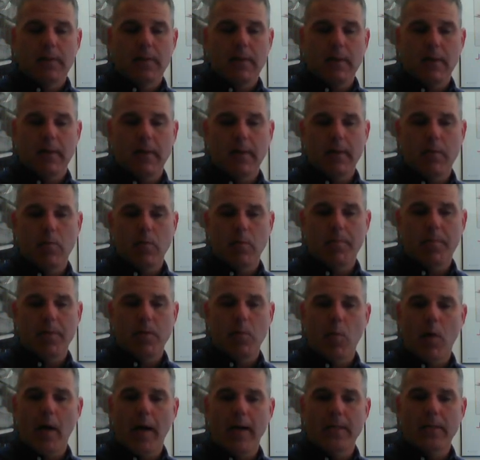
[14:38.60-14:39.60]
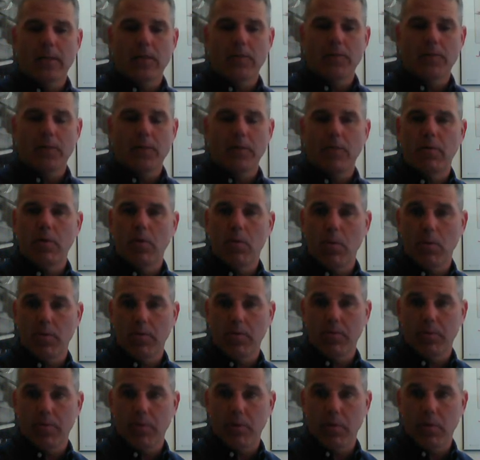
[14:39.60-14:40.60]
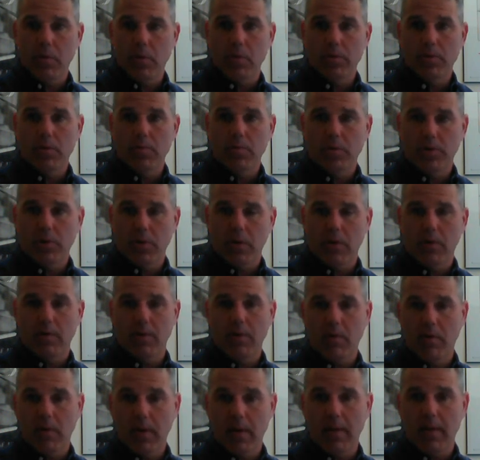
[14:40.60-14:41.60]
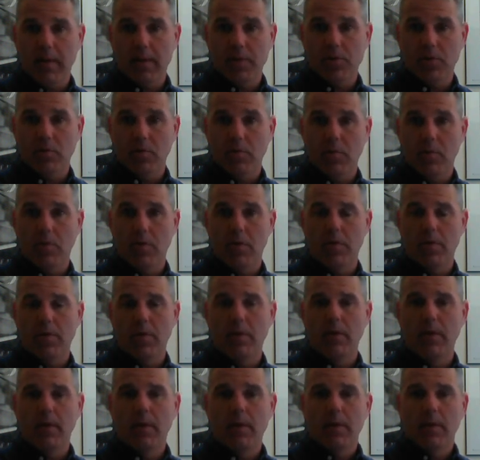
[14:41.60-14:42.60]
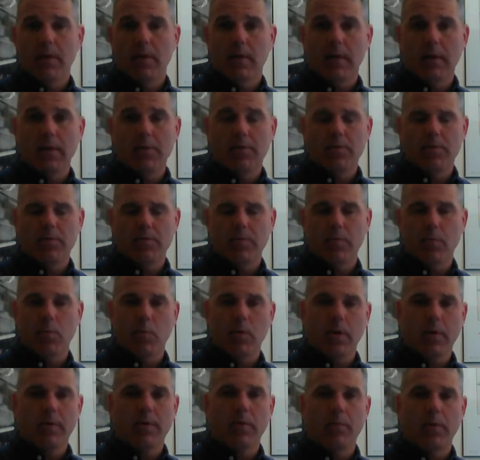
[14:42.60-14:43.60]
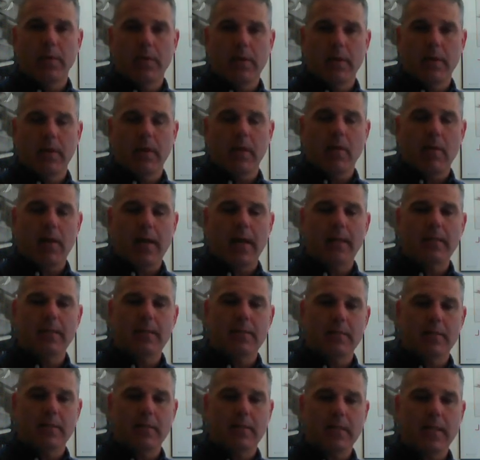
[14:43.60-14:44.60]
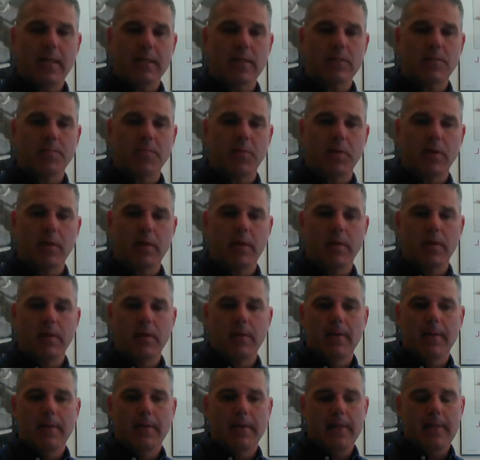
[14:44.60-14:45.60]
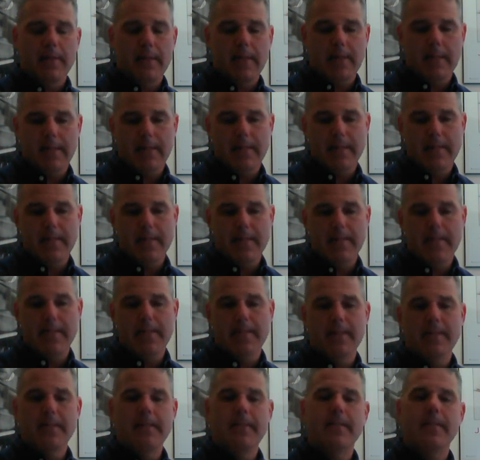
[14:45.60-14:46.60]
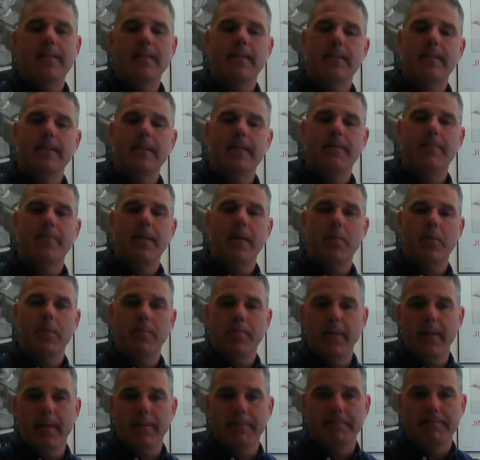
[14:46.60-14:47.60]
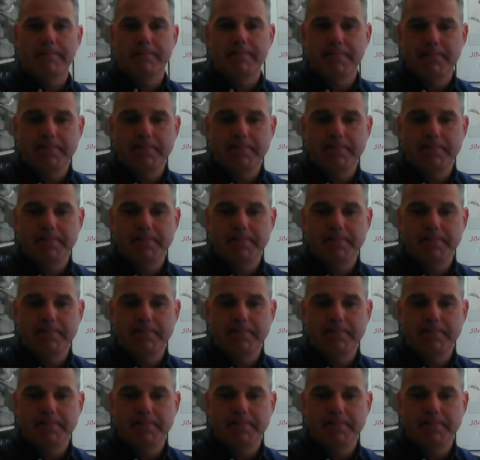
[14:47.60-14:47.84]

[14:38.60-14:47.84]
It would be wise for you to go through your notes, which are in chronological order, to the work that we did in class and the textbook. And that would be it.